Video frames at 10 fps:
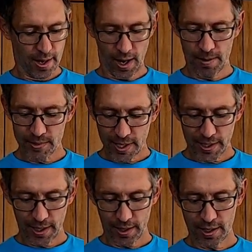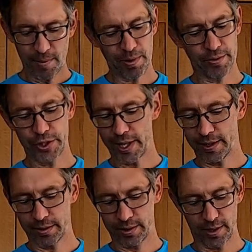I'm taking a couple of
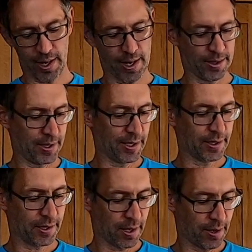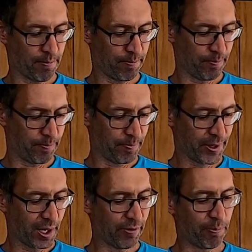gels and these
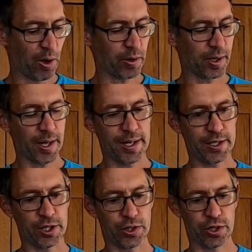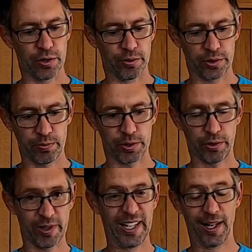Cliff Block energy chews, which I
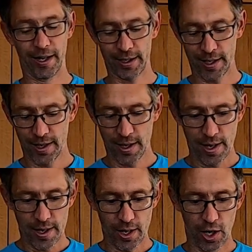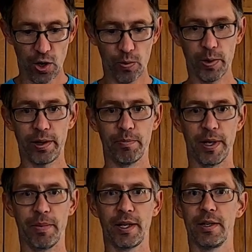really like, along with
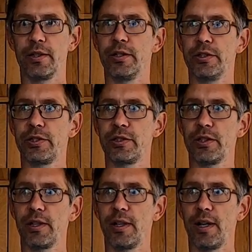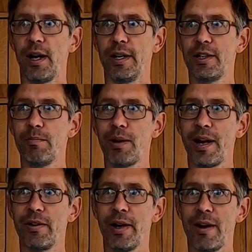me because I don't
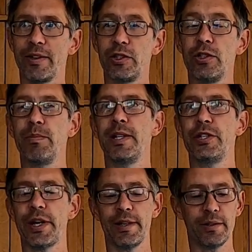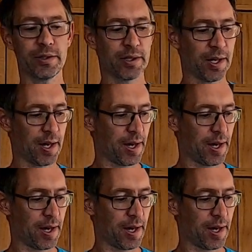plan on having too many gels.